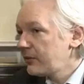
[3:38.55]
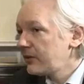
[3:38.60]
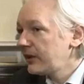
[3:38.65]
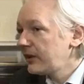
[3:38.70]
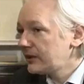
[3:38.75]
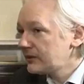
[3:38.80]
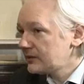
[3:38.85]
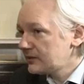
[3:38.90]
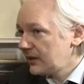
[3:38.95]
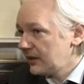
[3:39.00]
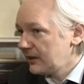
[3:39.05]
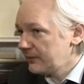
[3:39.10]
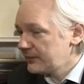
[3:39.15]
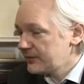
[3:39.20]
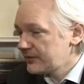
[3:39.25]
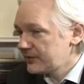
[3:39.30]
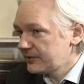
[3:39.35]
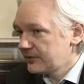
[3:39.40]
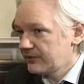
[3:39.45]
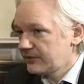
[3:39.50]
Everyone
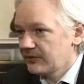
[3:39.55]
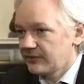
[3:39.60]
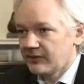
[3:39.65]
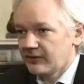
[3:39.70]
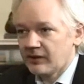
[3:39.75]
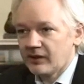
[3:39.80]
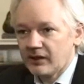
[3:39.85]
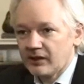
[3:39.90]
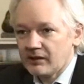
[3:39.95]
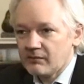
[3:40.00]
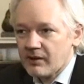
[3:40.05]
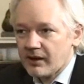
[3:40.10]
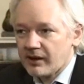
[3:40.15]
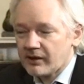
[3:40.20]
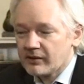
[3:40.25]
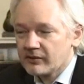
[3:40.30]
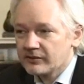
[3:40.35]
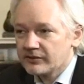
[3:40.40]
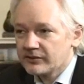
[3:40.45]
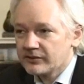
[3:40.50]
accepts that the
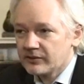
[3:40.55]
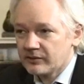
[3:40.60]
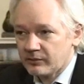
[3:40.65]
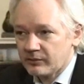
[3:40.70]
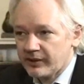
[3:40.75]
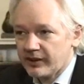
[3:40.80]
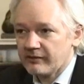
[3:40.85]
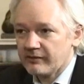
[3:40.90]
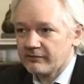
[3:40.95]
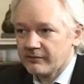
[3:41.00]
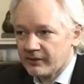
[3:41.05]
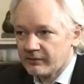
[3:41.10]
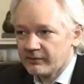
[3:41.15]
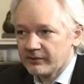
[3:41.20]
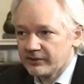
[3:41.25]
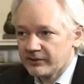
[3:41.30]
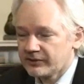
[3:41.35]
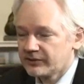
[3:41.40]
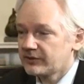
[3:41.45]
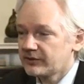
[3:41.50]
emails that we have
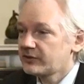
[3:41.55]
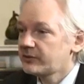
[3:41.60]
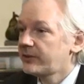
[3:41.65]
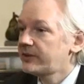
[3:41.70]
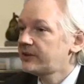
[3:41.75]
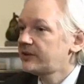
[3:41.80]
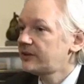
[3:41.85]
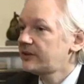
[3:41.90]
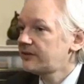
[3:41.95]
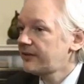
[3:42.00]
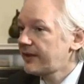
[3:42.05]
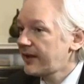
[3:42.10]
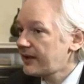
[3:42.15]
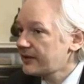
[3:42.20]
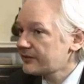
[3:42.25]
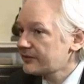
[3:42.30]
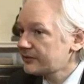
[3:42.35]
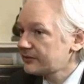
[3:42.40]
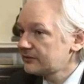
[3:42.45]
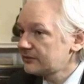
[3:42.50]
published, the
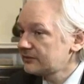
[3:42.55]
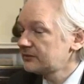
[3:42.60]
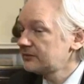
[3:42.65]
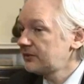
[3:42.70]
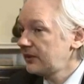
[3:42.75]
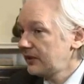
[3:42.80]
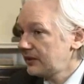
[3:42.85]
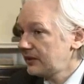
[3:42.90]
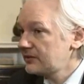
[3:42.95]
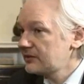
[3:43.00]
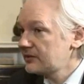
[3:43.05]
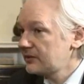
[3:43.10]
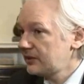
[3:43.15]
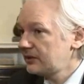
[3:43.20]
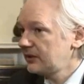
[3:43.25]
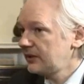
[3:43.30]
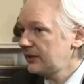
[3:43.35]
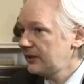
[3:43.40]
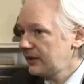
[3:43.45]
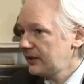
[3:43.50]
20,000
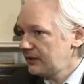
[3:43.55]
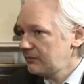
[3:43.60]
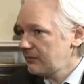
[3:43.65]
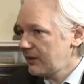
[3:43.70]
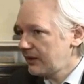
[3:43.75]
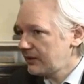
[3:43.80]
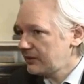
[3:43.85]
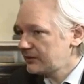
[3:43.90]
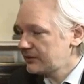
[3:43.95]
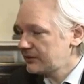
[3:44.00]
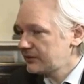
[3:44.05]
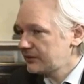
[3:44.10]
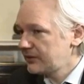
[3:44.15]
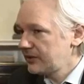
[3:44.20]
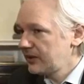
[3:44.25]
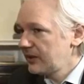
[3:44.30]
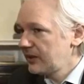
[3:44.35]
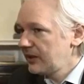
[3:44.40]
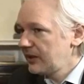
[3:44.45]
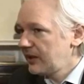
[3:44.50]
DNC leak emails,
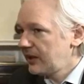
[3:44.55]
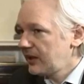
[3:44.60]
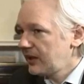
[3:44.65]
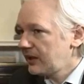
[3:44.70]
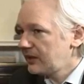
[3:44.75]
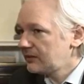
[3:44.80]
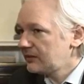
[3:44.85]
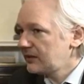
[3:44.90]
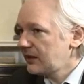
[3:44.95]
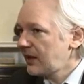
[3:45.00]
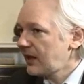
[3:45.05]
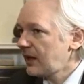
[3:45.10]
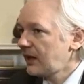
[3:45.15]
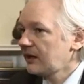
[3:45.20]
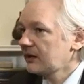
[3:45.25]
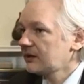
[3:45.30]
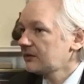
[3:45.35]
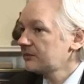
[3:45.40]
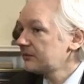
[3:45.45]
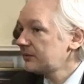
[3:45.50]

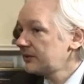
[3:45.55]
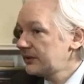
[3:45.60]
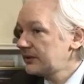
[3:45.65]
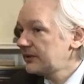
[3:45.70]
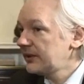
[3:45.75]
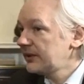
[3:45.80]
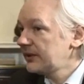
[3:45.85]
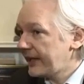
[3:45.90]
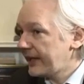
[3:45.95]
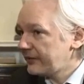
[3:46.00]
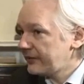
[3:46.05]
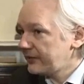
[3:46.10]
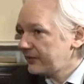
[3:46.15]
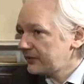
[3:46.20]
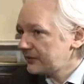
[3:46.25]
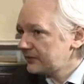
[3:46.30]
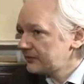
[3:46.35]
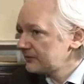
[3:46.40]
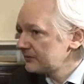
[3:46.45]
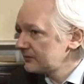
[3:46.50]
are completely
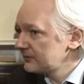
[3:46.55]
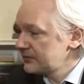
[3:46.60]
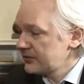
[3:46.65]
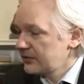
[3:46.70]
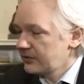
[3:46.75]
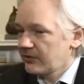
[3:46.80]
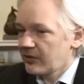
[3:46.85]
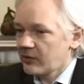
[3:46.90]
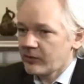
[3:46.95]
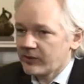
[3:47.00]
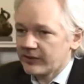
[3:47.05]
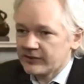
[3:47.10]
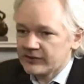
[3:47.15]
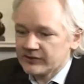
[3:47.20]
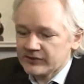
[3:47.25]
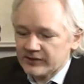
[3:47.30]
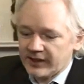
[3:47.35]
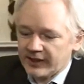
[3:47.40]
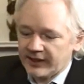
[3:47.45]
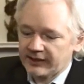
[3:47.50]
accurate. So no
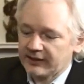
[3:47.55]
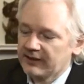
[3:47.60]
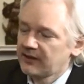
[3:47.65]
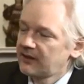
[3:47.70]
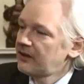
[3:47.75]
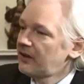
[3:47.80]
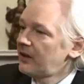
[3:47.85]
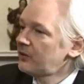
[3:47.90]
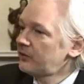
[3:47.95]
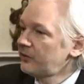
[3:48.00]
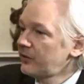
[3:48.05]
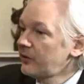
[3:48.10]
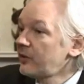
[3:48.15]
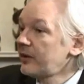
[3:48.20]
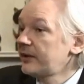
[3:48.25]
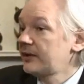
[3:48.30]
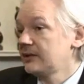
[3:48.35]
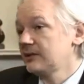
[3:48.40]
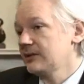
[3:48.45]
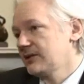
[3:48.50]
one is saying,
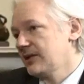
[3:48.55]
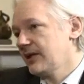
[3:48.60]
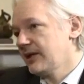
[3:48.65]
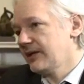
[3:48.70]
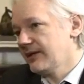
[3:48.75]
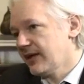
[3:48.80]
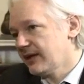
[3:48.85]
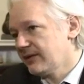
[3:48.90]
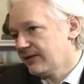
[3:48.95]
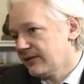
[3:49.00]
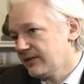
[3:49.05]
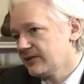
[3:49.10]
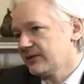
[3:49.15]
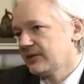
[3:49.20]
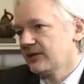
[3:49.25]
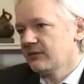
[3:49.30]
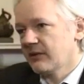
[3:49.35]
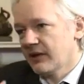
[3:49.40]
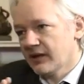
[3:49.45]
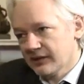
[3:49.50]
no, I didn't say that in
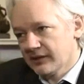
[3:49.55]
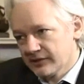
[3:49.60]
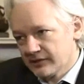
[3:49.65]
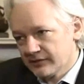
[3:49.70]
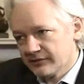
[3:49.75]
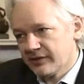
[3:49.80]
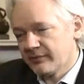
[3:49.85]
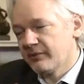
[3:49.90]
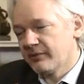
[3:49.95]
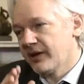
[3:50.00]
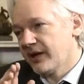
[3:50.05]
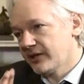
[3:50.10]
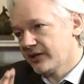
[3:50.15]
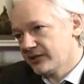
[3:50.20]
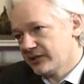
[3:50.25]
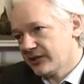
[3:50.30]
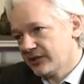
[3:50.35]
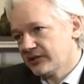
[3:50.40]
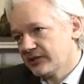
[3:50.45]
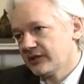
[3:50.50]
this email, it's a
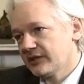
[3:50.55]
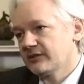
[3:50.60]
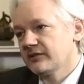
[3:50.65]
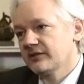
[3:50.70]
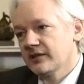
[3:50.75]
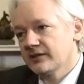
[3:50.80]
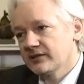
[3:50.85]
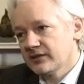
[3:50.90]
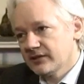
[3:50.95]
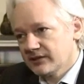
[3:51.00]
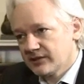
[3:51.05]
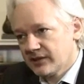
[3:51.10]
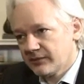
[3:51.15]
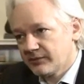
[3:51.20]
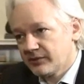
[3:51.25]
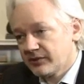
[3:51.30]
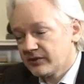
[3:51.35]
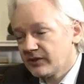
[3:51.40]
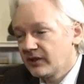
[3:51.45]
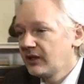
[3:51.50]
fabrication, etc. That's
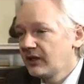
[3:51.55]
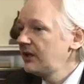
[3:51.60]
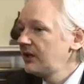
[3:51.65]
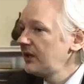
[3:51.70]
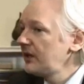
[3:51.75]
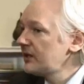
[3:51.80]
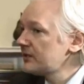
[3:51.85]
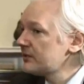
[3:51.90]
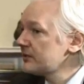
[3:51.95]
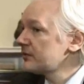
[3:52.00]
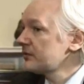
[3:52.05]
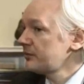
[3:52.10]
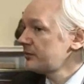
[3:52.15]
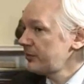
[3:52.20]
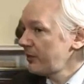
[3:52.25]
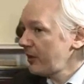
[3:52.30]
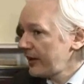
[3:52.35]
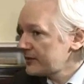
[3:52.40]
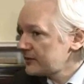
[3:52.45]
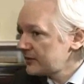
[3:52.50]
accepted. It's not
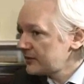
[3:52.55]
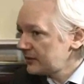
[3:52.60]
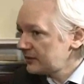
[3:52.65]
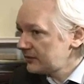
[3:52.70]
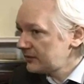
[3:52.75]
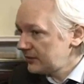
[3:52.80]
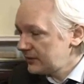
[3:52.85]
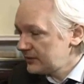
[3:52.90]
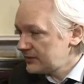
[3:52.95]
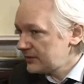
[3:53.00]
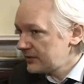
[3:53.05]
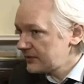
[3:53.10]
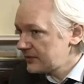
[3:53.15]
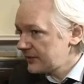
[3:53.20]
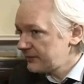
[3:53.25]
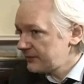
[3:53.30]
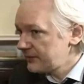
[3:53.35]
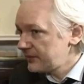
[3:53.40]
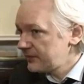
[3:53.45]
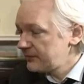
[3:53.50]
surprising that it's
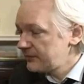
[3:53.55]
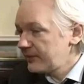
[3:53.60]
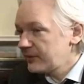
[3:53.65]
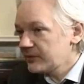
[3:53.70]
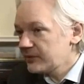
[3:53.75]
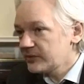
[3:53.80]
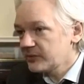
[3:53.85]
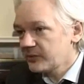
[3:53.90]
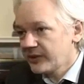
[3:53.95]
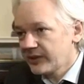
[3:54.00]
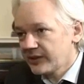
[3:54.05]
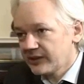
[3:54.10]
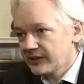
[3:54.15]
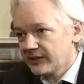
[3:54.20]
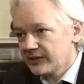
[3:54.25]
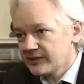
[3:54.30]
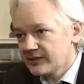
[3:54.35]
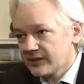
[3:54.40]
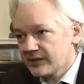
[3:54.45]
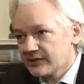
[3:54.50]
accepted, because
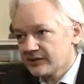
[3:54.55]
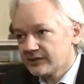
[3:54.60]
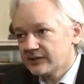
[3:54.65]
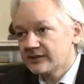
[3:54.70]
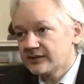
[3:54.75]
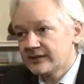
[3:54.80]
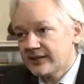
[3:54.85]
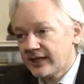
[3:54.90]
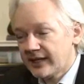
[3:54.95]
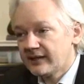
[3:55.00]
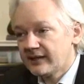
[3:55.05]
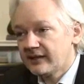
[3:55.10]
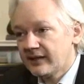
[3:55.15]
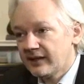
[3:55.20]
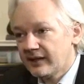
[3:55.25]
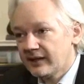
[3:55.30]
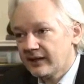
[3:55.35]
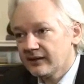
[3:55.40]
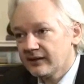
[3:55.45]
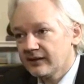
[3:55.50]
WikiLeaks has a
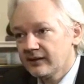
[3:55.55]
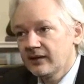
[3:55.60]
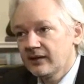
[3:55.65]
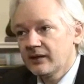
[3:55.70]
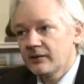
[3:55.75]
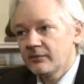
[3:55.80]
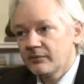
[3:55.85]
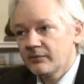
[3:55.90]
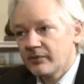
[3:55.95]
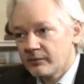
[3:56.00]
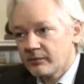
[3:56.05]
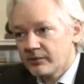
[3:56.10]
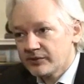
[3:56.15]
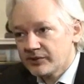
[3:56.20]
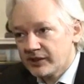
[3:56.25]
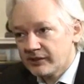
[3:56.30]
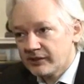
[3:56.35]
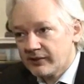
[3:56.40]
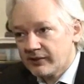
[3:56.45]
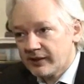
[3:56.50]
10-year
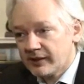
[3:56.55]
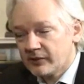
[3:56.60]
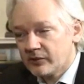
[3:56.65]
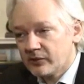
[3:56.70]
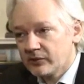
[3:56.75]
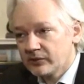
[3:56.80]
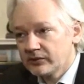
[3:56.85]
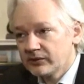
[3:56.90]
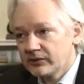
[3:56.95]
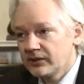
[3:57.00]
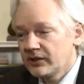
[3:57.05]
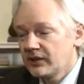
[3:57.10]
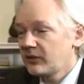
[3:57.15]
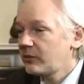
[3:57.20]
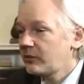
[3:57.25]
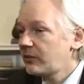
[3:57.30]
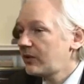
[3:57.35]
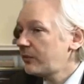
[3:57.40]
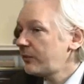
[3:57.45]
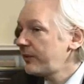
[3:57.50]
publishing record
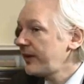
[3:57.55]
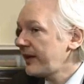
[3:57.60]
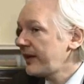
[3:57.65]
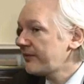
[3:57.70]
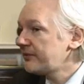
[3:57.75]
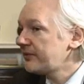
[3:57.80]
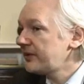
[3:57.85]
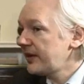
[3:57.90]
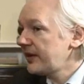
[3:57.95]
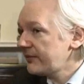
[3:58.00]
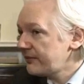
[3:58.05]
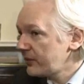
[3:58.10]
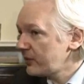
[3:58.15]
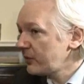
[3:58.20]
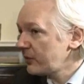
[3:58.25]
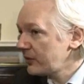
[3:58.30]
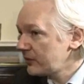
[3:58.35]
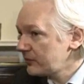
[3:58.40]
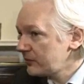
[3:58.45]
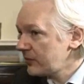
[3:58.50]
where we have
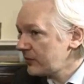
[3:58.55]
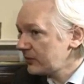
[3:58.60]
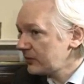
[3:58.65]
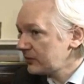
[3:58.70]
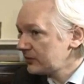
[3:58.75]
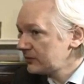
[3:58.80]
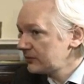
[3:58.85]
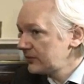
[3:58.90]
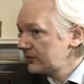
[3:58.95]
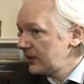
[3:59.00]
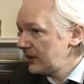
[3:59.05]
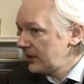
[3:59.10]
never got it wrong.